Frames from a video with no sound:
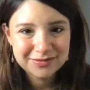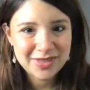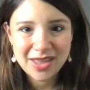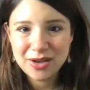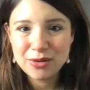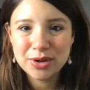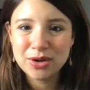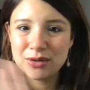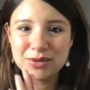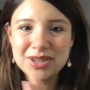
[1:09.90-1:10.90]
thing going
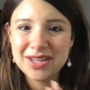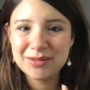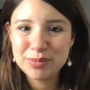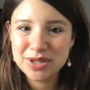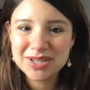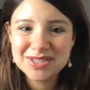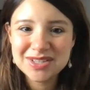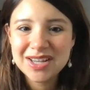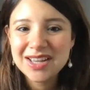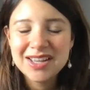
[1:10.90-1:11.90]
on with it because
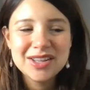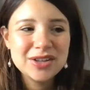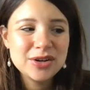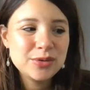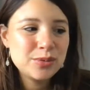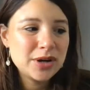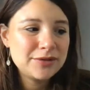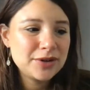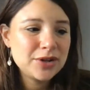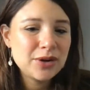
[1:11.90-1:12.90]

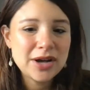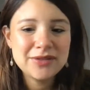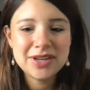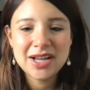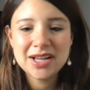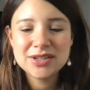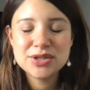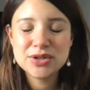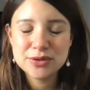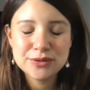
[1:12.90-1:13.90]
whenever you haven't had
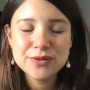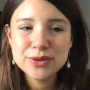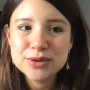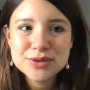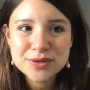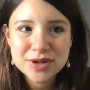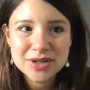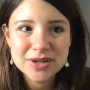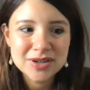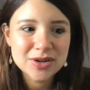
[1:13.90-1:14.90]
certain foods
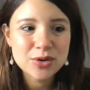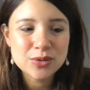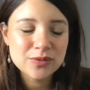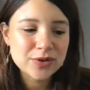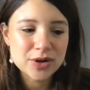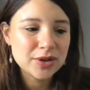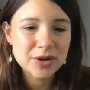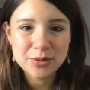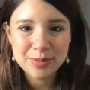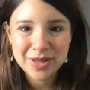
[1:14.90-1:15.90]
for a
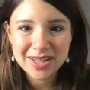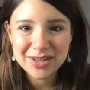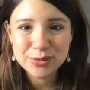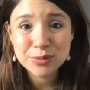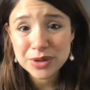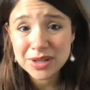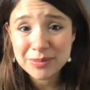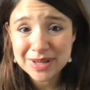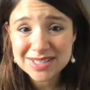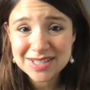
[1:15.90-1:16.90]
little bit, you really
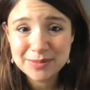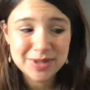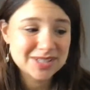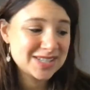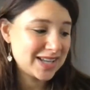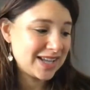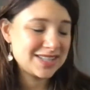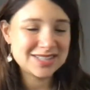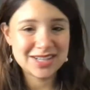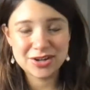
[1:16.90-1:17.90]
miss them. Like today
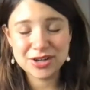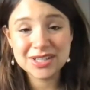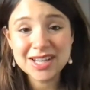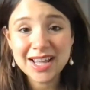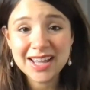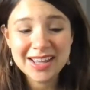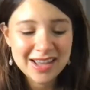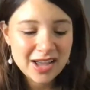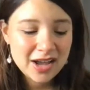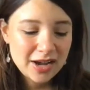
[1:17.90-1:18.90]
is dairy day.
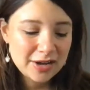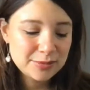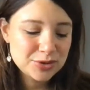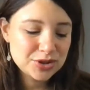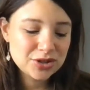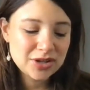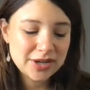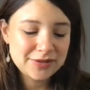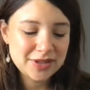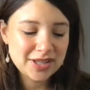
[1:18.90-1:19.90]
I
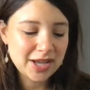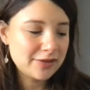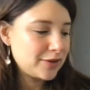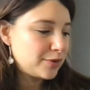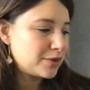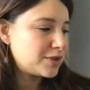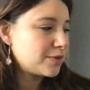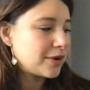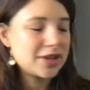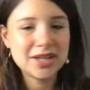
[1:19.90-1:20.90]
feel like everyone's
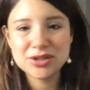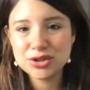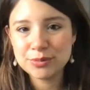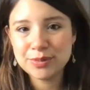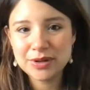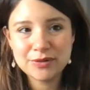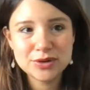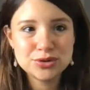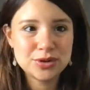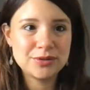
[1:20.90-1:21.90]
probably like jumping for
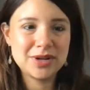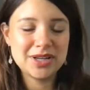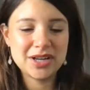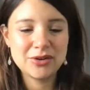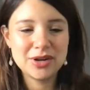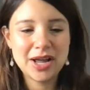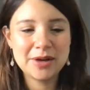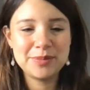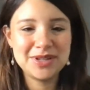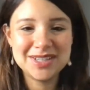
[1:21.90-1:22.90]
joy right now and
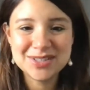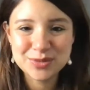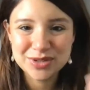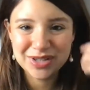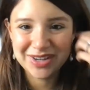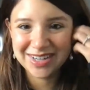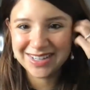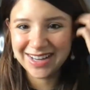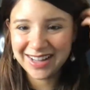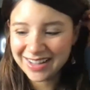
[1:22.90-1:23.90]
happiness with dairy
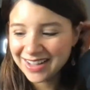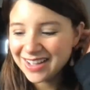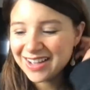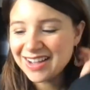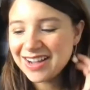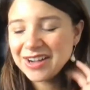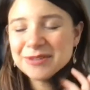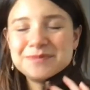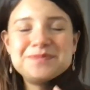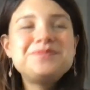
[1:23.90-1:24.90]
day.
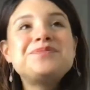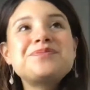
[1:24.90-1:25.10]
Um